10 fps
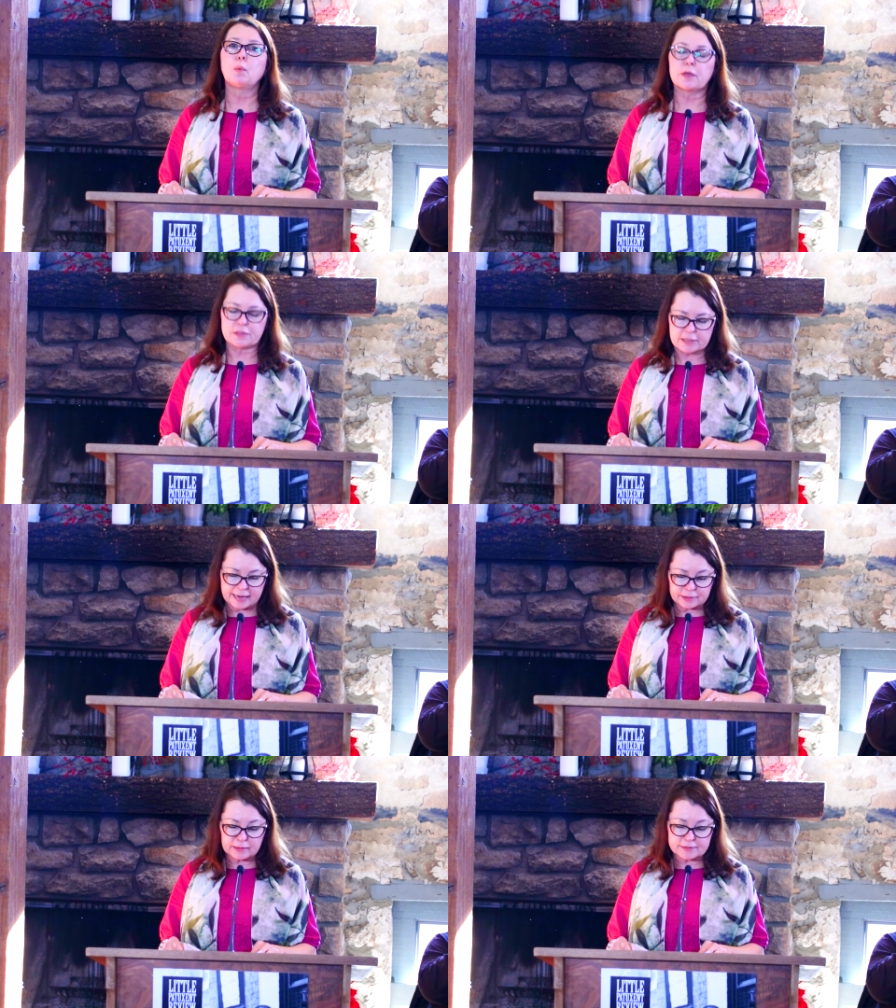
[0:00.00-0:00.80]
worked
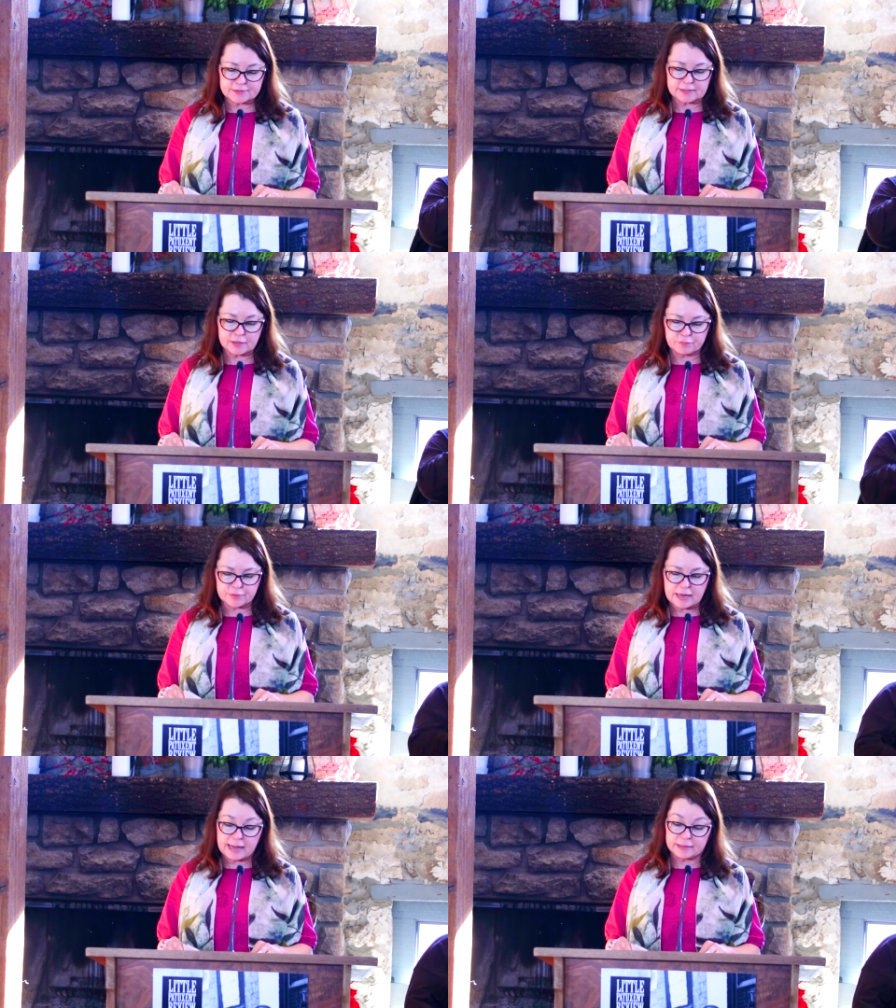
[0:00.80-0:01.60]
tirelessly
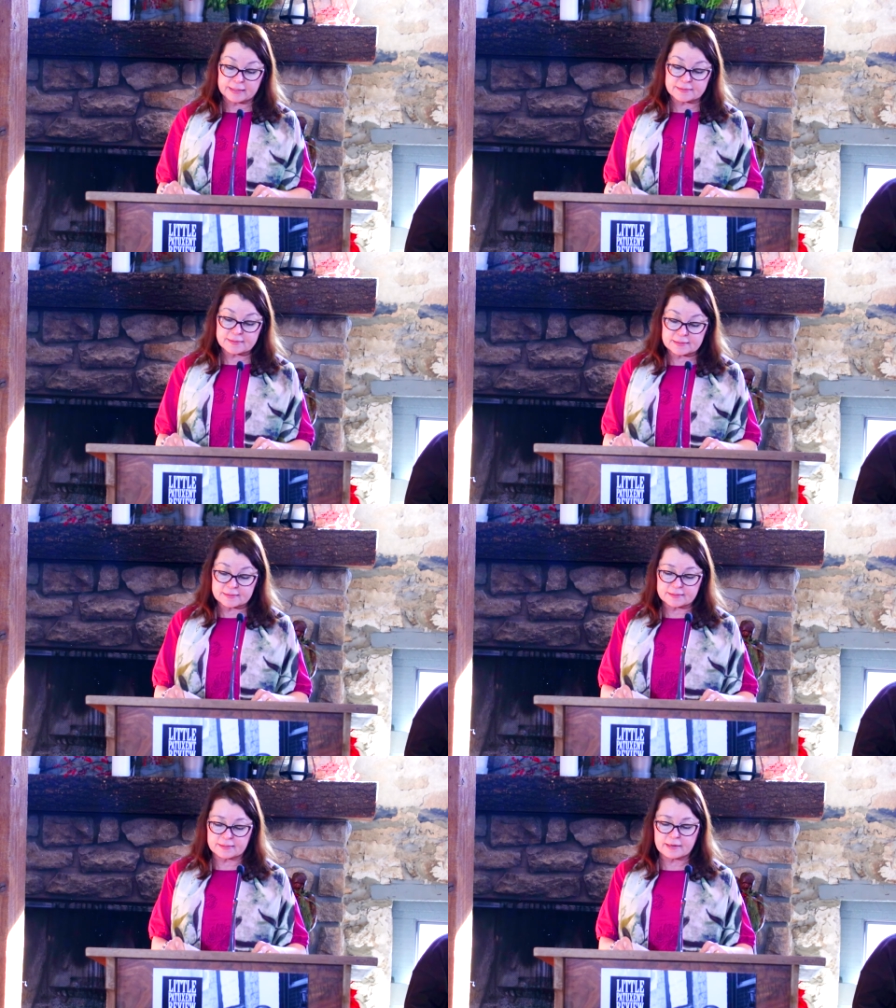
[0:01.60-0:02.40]
over the holiday
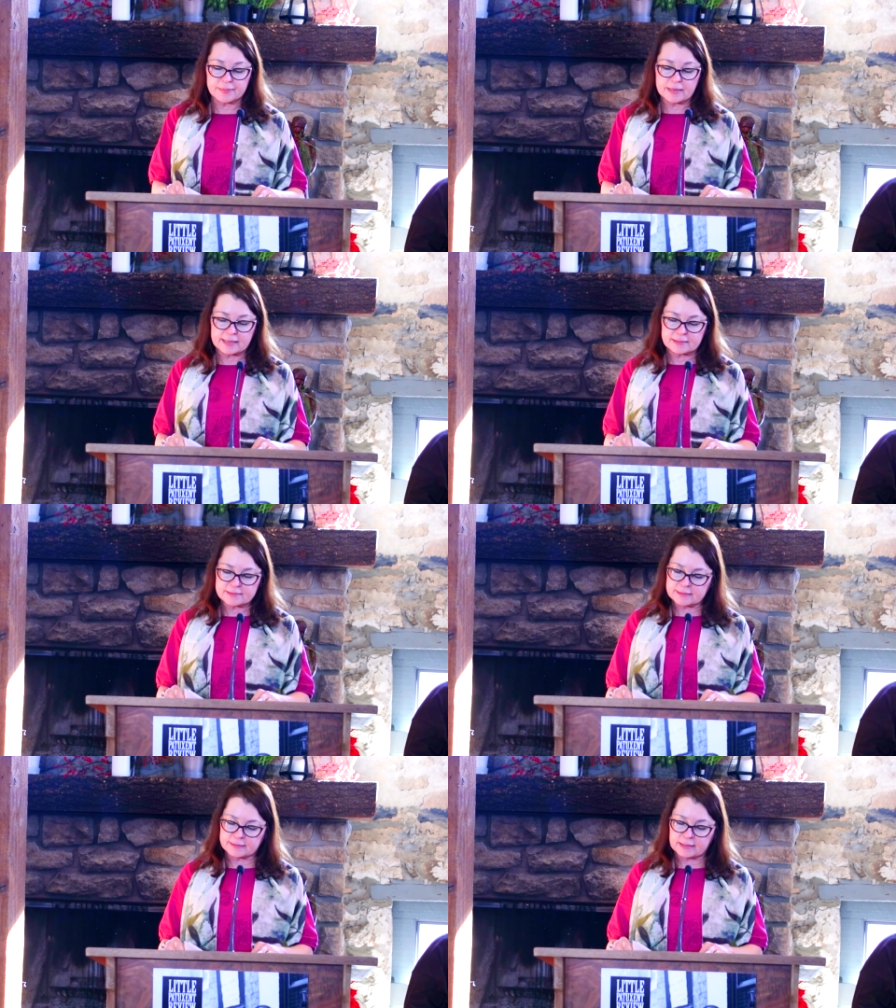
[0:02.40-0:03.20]
season on the
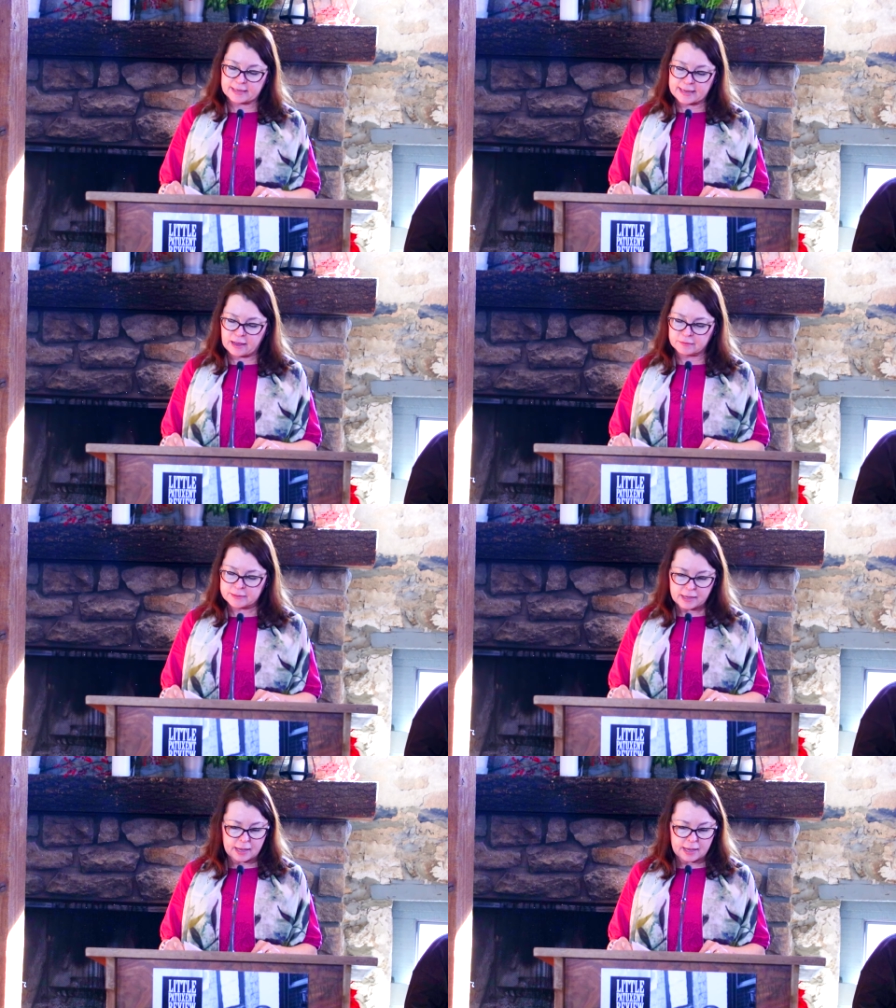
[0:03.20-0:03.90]
editing and layout,